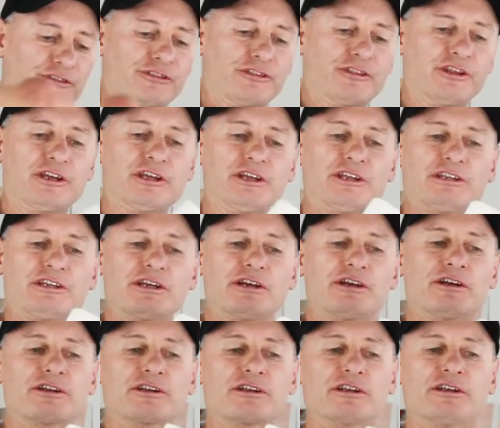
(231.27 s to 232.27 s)
the
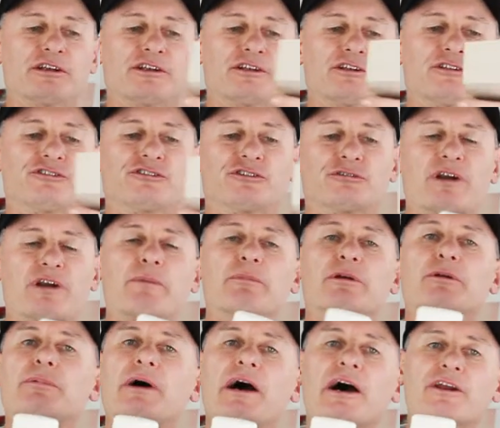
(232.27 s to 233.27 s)

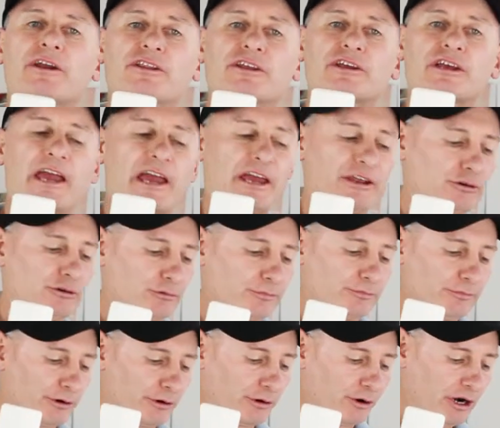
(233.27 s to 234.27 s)
ceramic part of the candle,
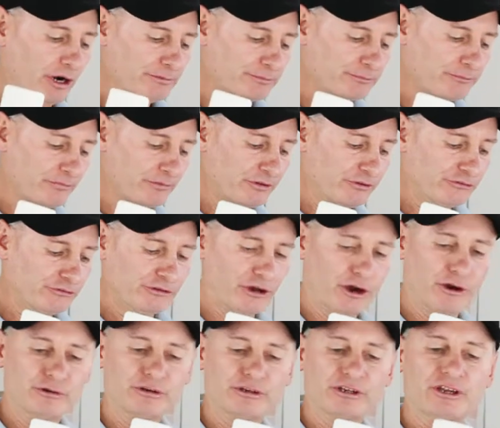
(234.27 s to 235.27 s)
all right?
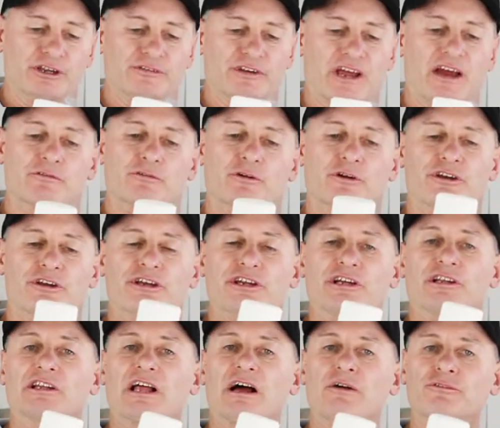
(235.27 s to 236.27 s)
So if you haven't got any
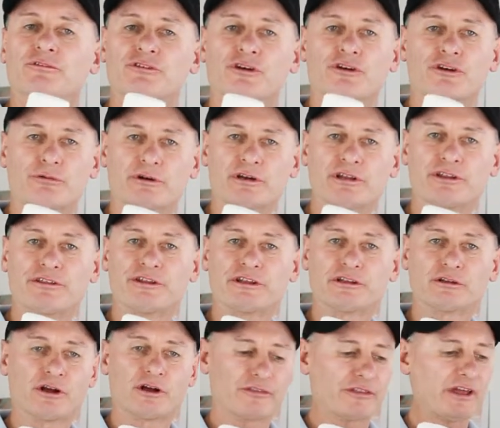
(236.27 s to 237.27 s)
gloves on or anything
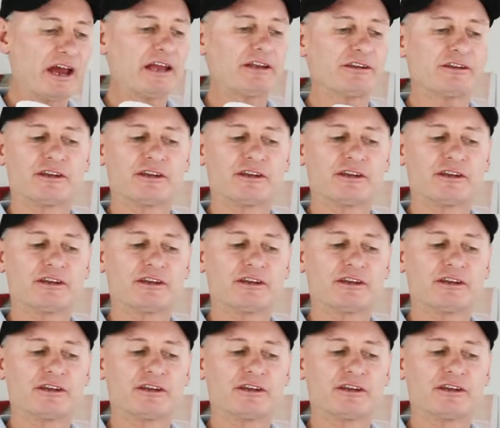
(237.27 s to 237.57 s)
like that,